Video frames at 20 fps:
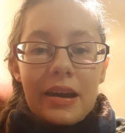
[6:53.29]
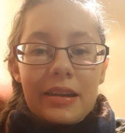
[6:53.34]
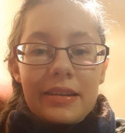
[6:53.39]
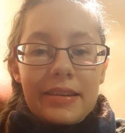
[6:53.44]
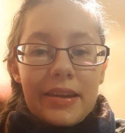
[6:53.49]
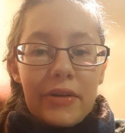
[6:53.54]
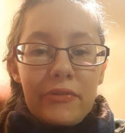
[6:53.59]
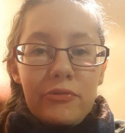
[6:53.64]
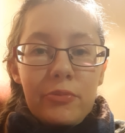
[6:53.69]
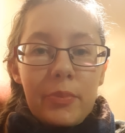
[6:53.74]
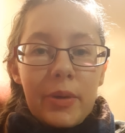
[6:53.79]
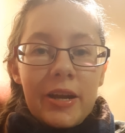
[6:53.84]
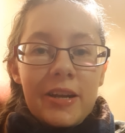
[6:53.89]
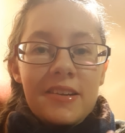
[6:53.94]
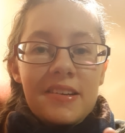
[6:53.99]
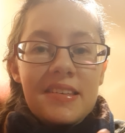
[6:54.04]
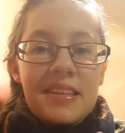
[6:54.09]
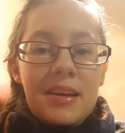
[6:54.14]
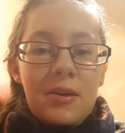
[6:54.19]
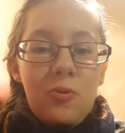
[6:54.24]
never made
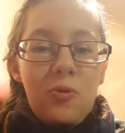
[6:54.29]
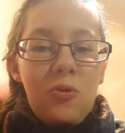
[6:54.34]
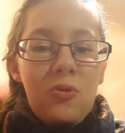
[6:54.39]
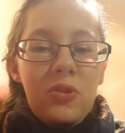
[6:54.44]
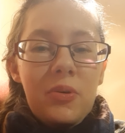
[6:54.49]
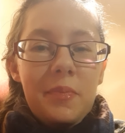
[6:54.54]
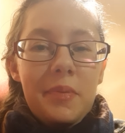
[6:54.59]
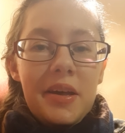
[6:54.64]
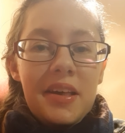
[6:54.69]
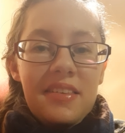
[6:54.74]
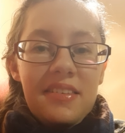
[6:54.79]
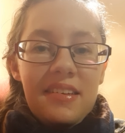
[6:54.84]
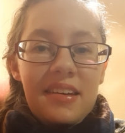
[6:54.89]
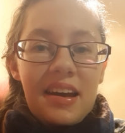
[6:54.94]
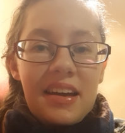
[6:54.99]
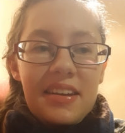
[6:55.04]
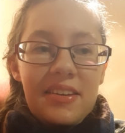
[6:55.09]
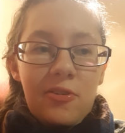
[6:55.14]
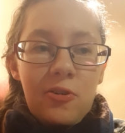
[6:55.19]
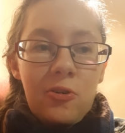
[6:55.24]
a sequel and it'd be at the
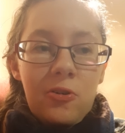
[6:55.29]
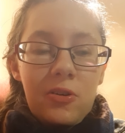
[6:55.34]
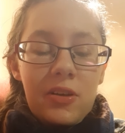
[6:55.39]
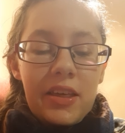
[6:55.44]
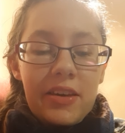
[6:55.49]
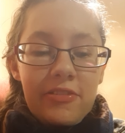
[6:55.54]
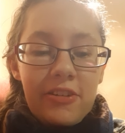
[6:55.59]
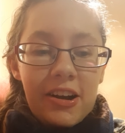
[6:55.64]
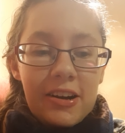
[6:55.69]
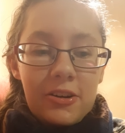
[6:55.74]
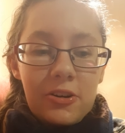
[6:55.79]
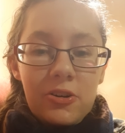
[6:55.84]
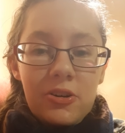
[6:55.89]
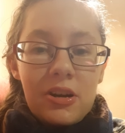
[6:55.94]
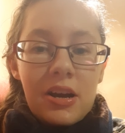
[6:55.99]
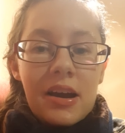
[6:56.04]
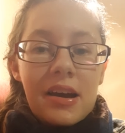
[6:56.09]
end on a cliffhanger.